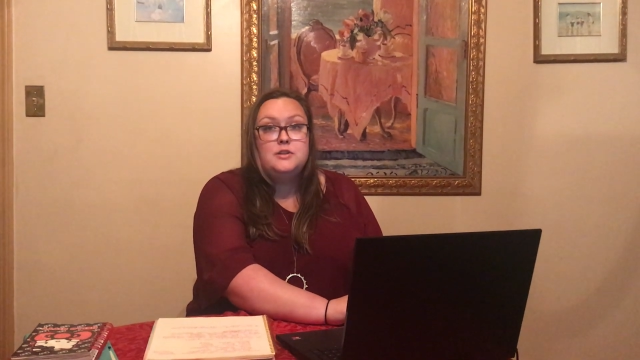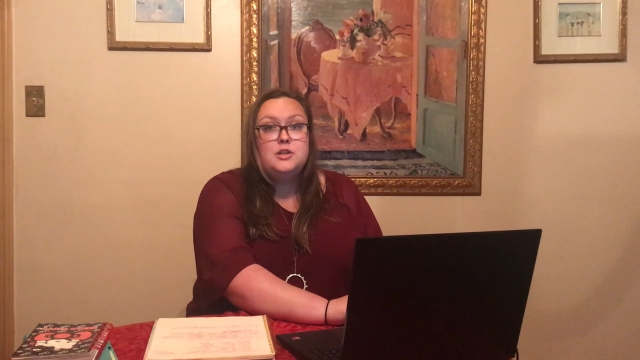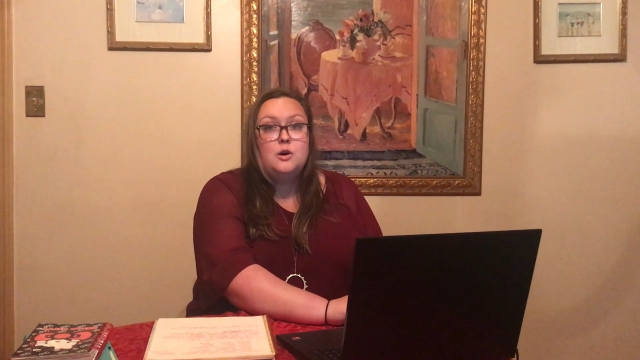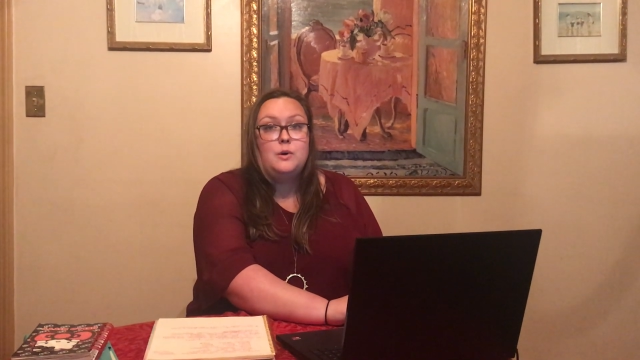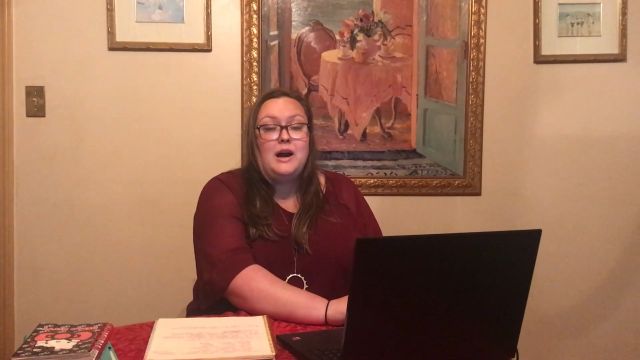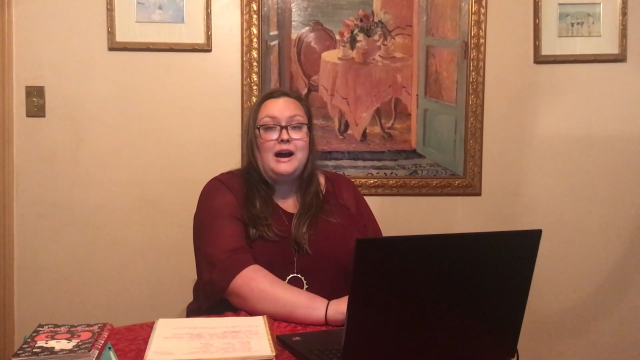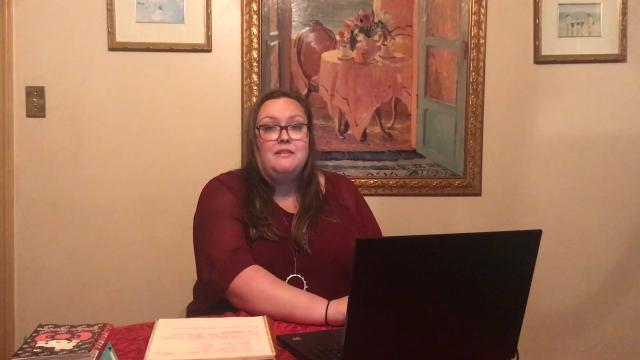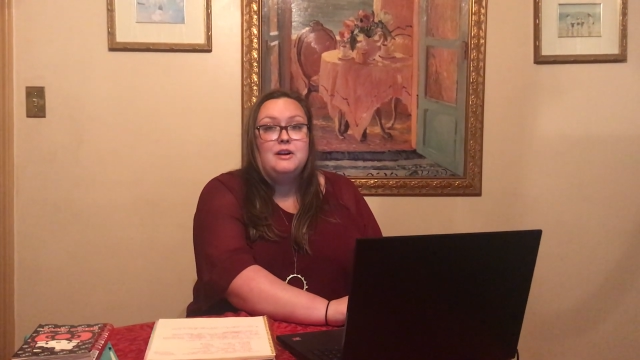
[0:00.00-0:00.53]

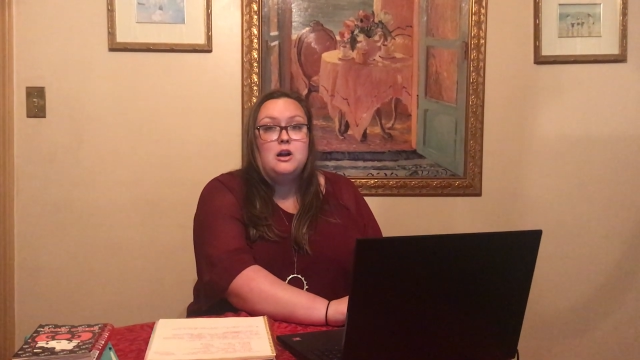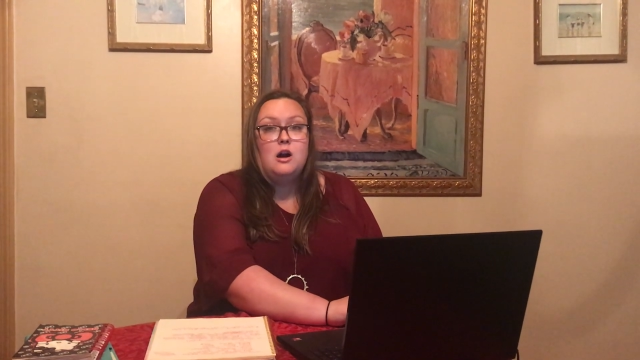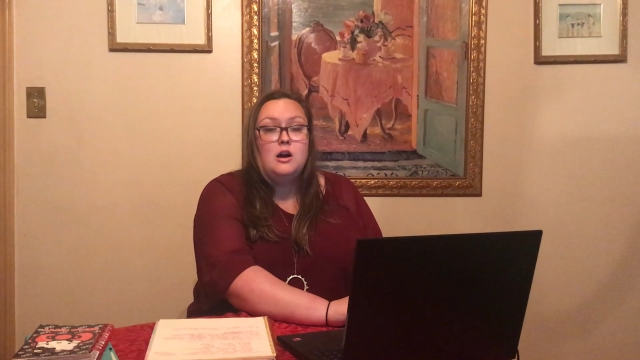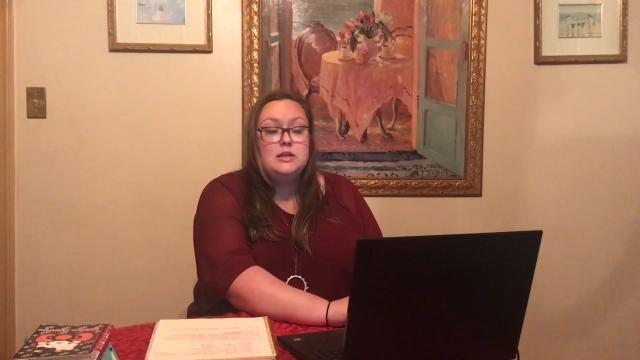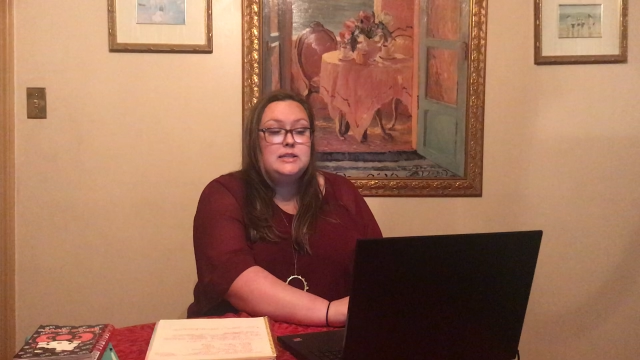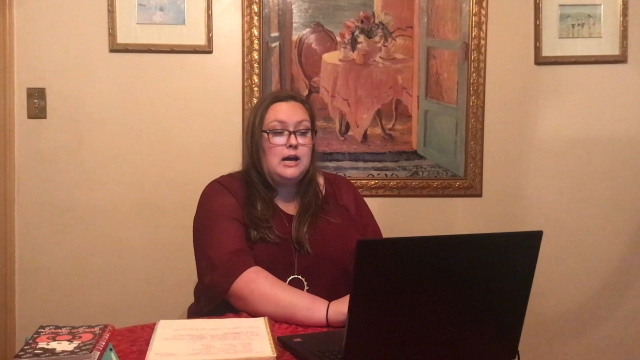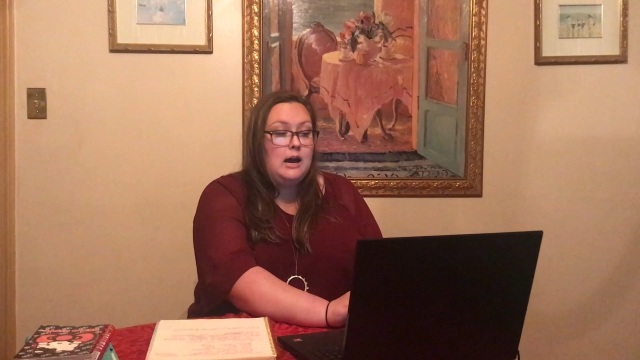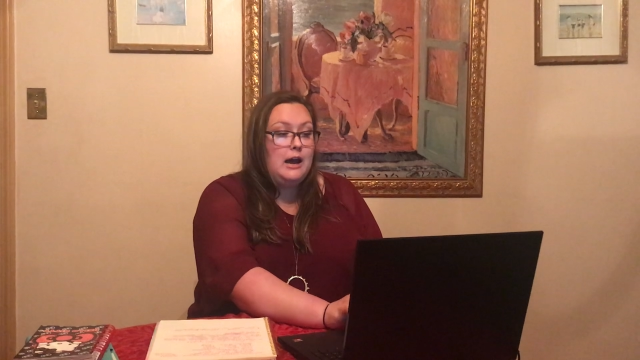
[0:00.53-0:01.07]
So we're having a
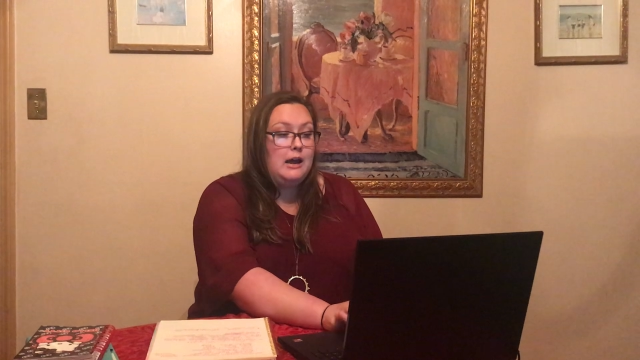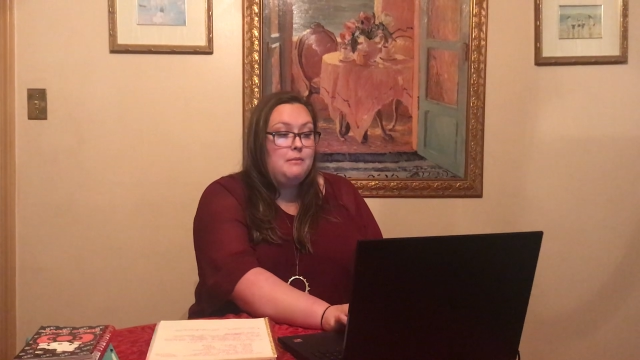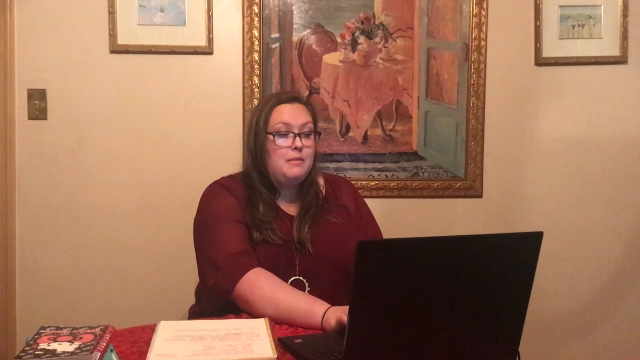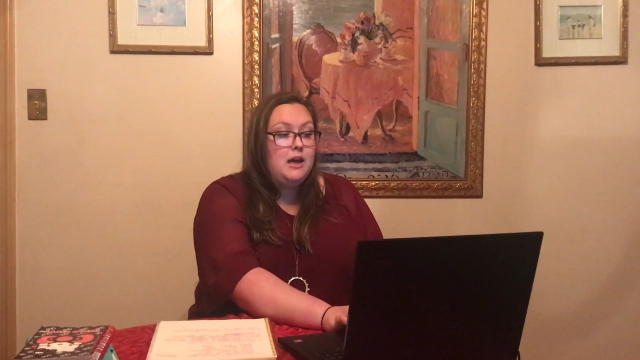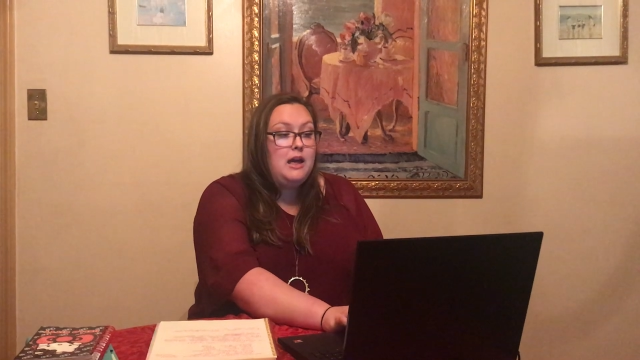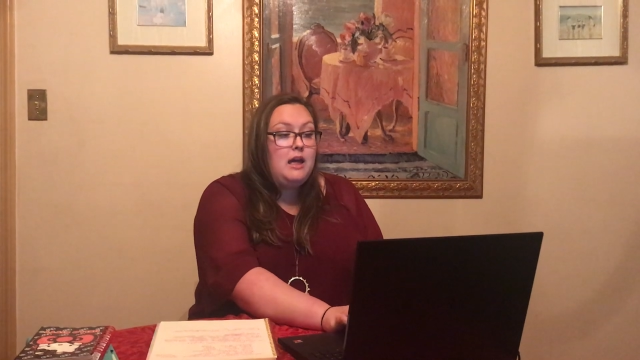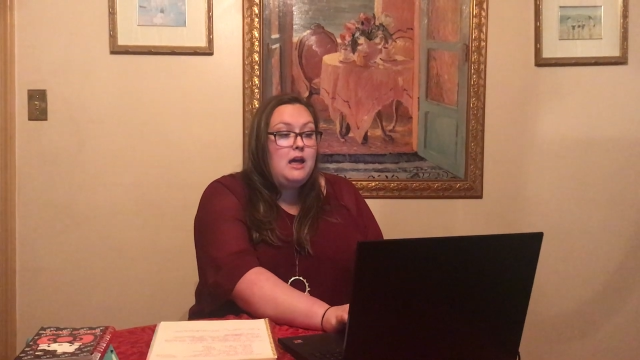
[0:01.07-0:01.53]
hard time